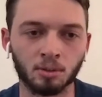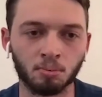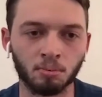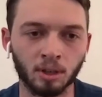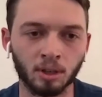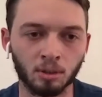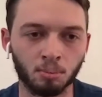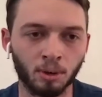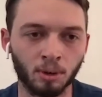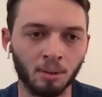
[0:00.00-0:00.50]

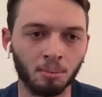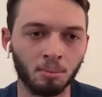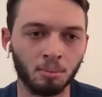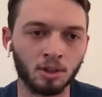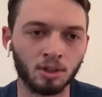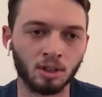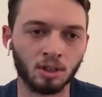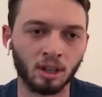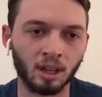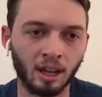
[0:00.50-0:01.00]
As Brett
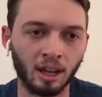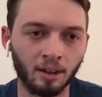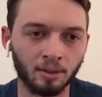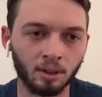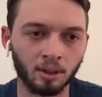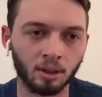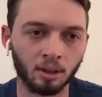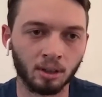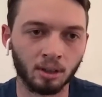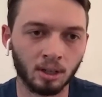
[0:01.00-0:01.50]
mentioned, they have
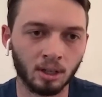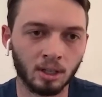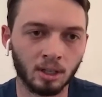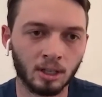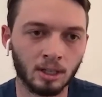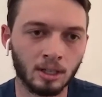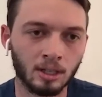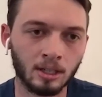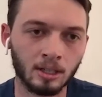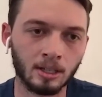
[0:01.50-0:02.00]
a
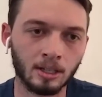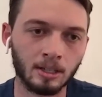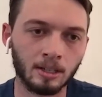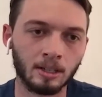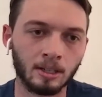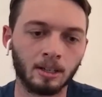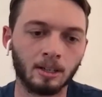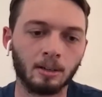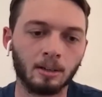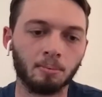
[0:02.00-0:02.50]

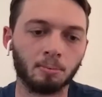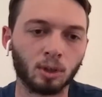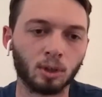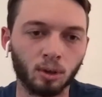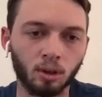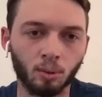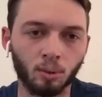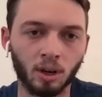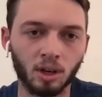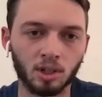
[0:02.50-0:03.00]

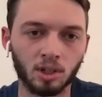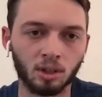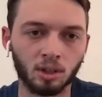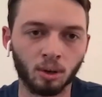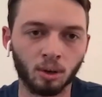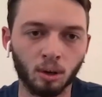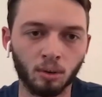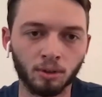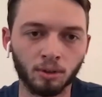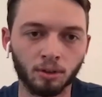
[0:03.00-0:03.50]
current ratio
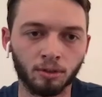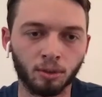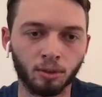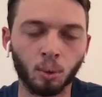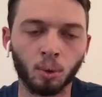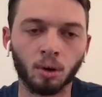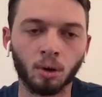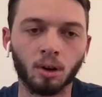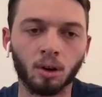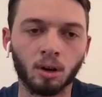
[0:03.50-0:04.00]
over
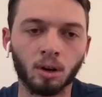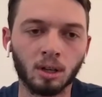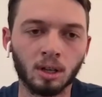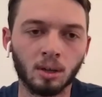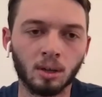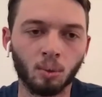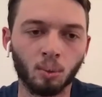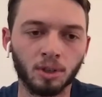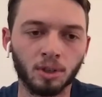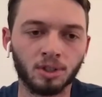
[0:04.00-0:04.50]
4,
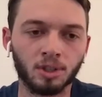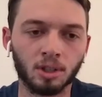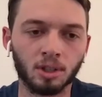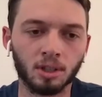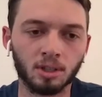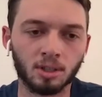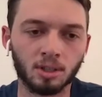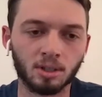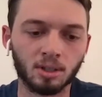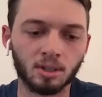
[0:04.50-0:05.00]
which
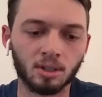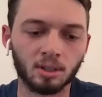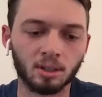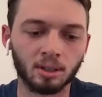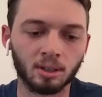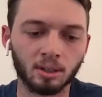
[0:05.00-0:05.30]
is